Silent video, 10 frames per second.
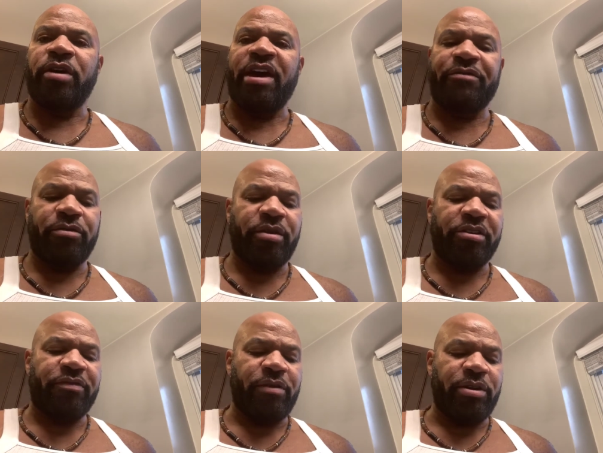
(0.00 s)
after
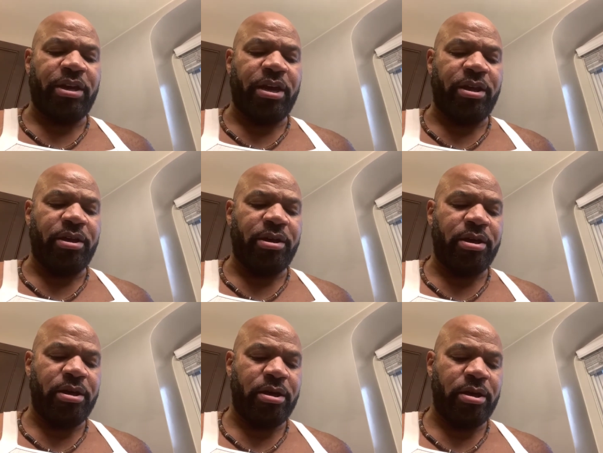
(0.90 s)
exfoliating
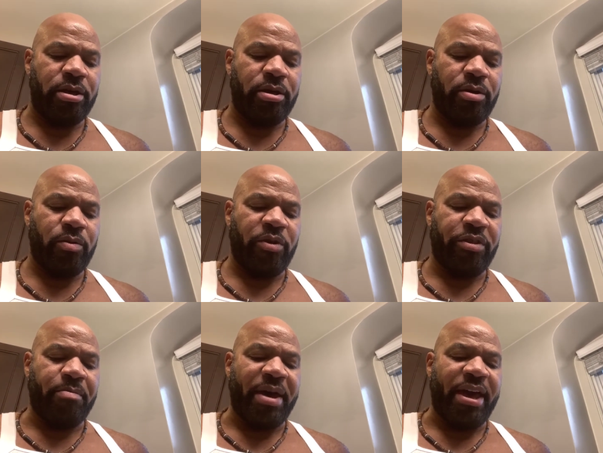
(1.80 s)
with
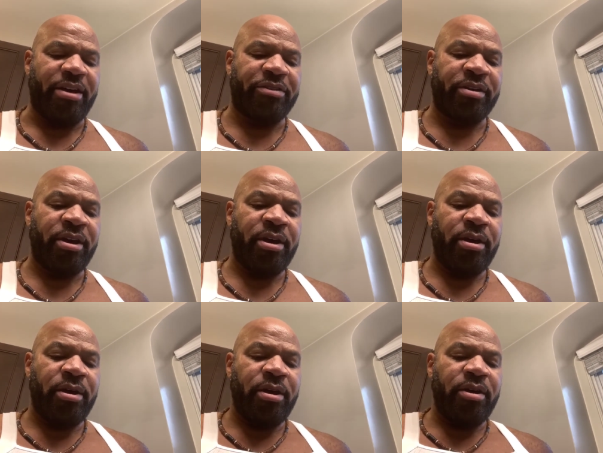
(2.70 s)
the mask,
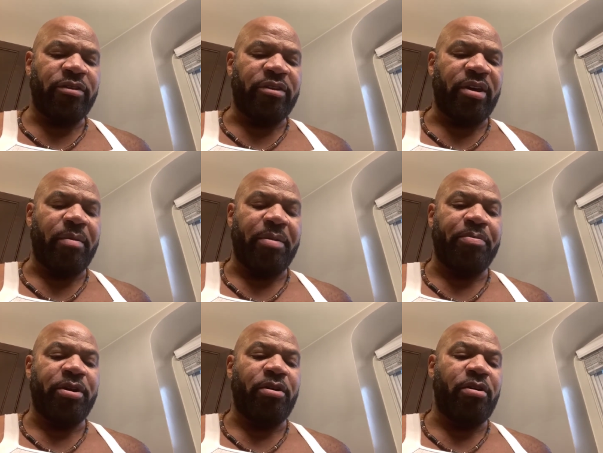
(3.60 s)
sometime I
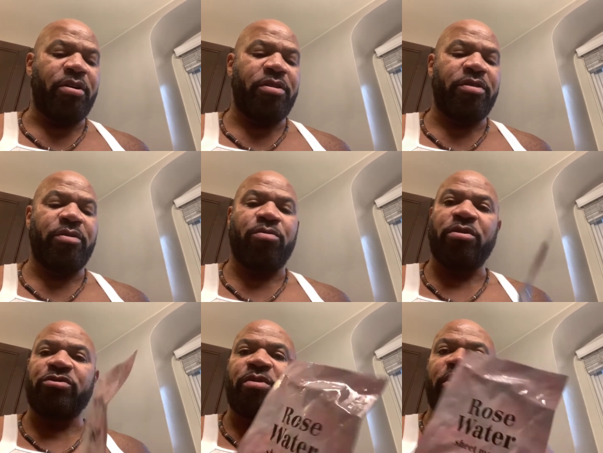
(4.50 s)
put on the
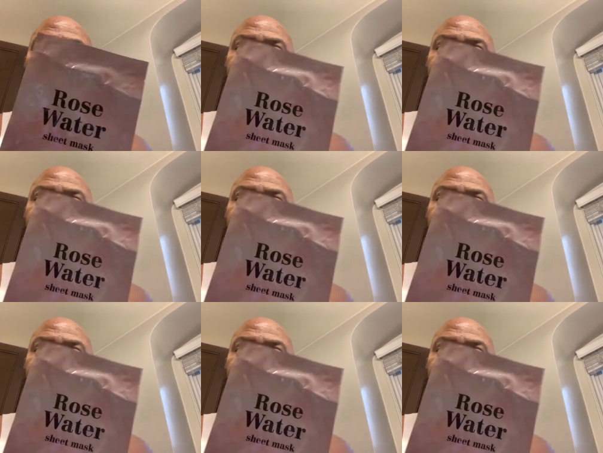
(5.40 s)
rosewater